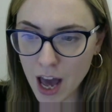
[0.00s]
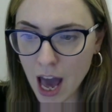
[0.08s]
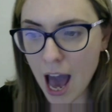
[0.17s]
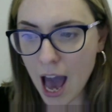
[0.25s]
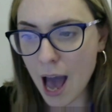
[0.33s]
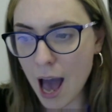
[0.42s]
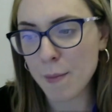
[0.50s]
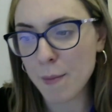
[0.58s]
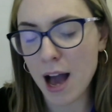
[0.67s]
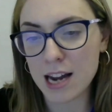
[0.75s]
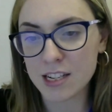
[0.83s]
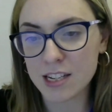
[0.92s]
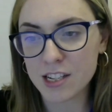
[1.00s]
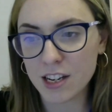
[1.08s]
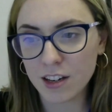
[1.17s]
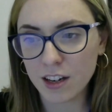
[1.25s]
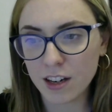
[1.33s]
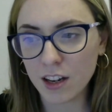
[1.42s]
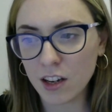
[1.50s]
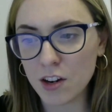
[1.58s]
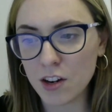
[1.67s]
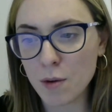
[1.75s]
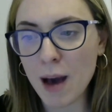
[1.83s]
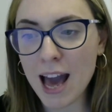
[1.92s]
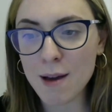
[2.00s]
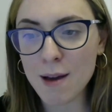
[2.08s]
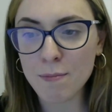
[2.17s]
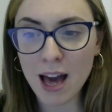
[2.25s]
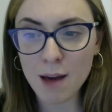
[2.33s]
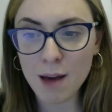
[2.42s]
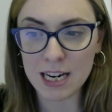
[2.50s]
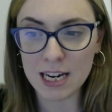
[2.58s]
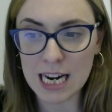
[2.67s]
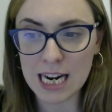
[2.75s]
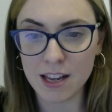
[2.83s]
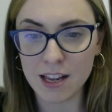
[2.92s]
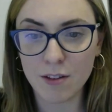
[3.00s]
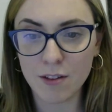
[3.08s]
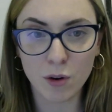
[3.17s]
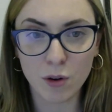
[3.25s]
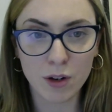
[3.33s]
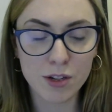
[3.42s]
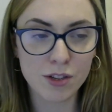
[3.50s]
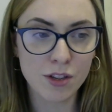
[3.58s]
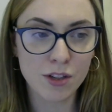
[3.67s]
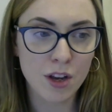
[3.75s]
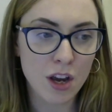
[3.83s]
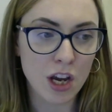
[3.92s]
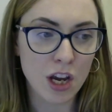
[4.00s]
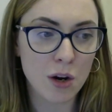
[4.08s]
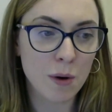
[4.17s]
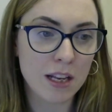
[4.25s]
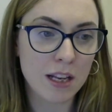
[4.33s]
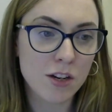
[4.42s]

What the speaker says: And my opinion is that, of course, in the